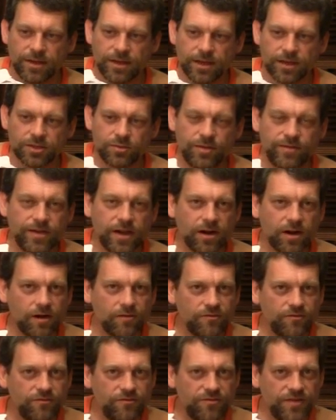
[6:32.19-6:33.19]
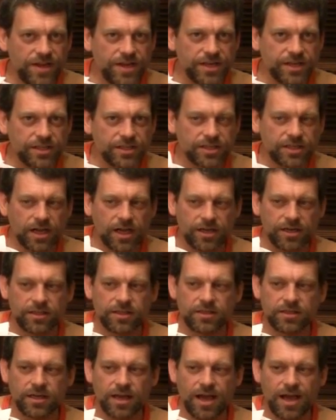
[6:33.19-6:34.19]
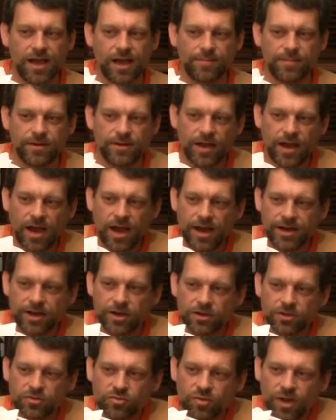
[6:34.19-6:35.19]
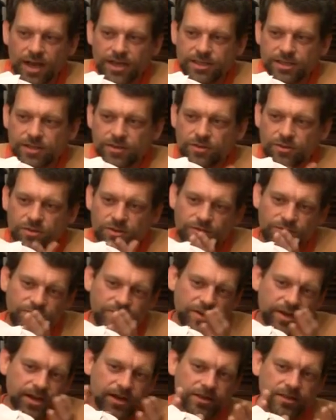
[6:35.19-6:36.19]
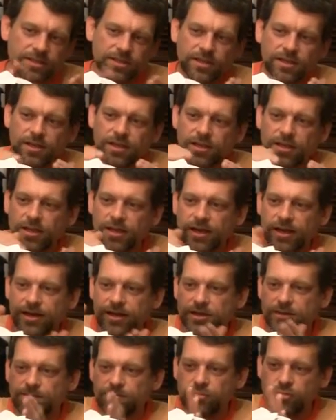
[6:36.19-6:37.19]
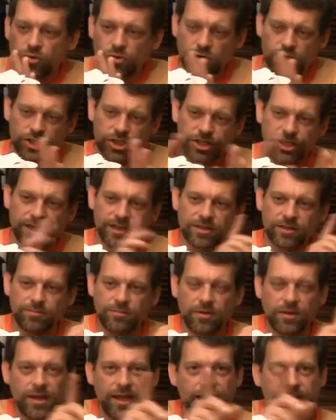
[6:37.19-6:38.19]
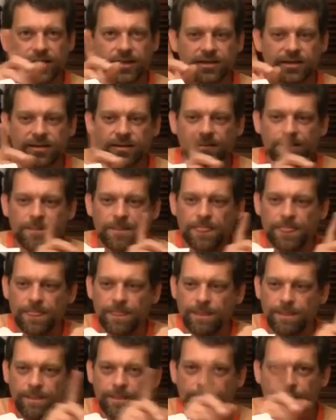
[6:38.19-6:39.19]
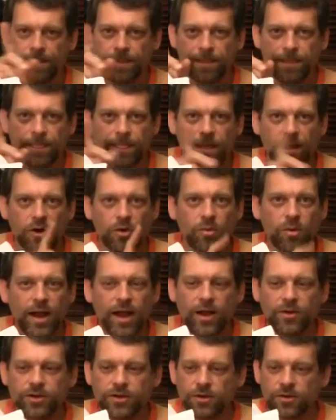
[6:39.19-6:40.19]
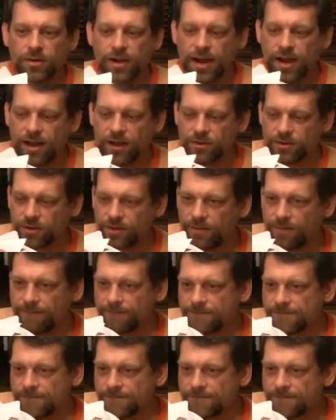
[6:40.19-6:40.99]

Because we've got our fins cut at the top and the hot air is rising through the fins, it is pushing the plate around and around.